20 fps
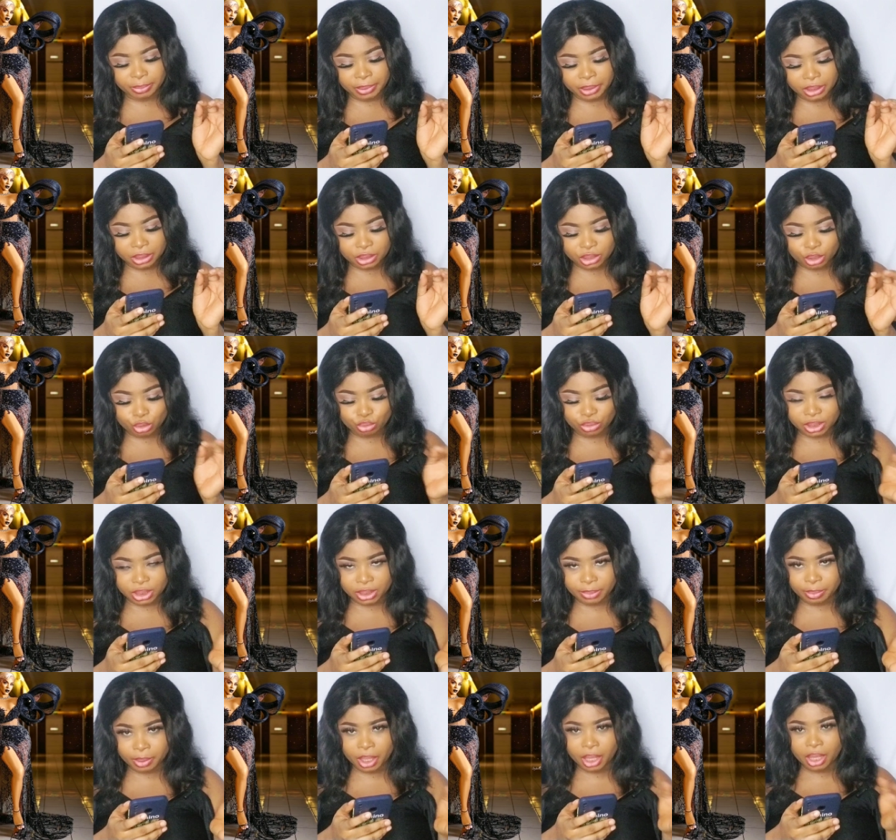maybe a nude
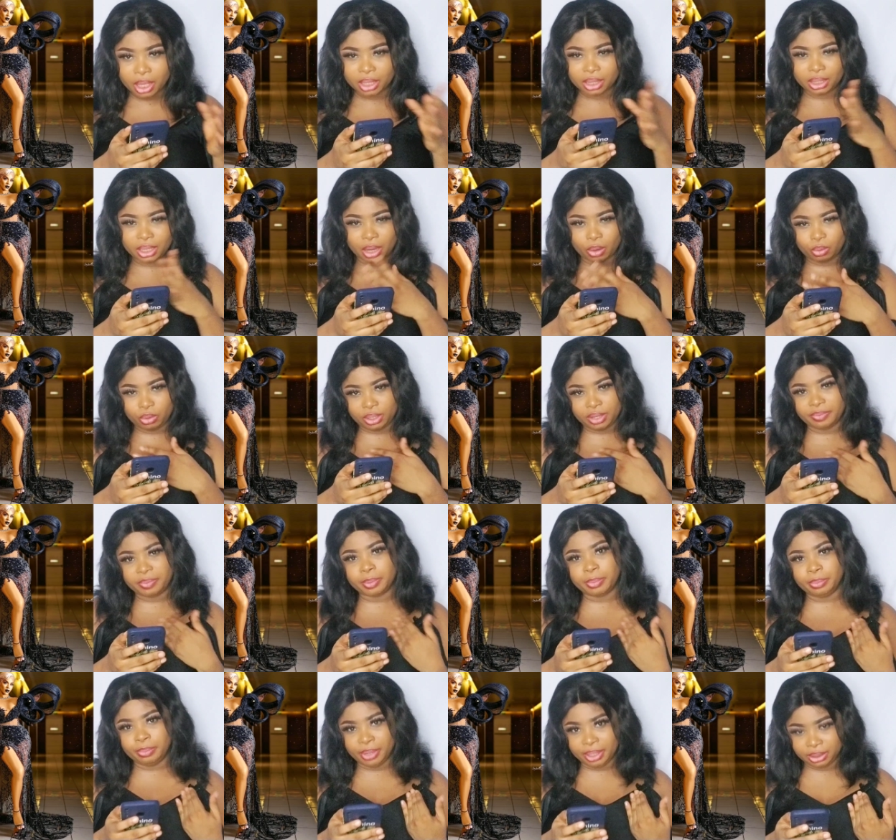lip, that would have
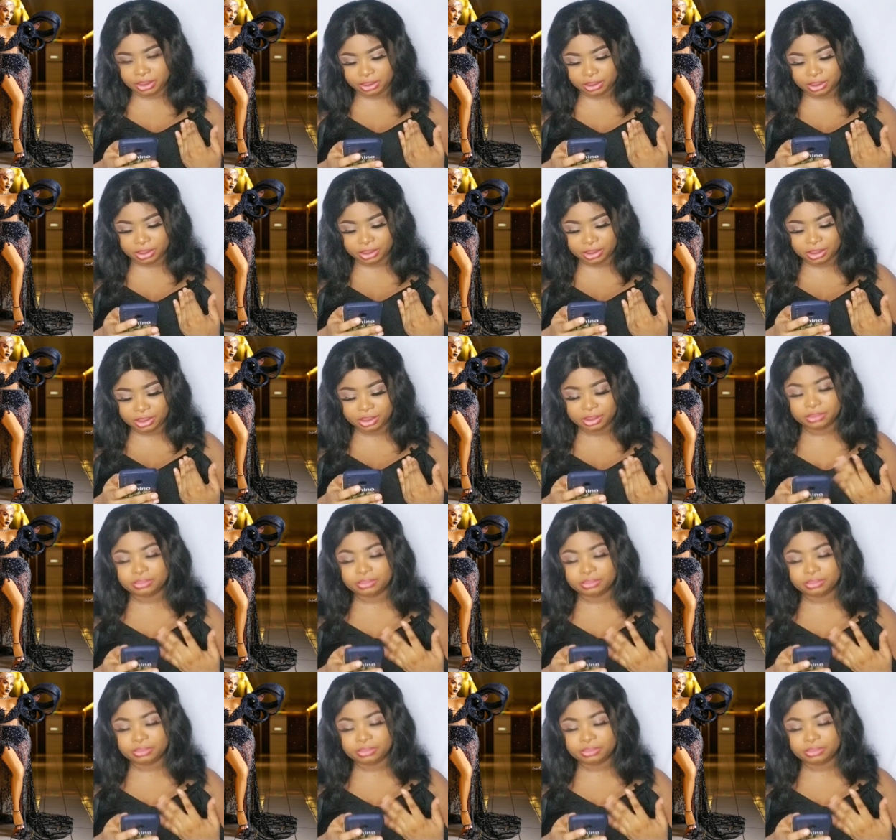been better.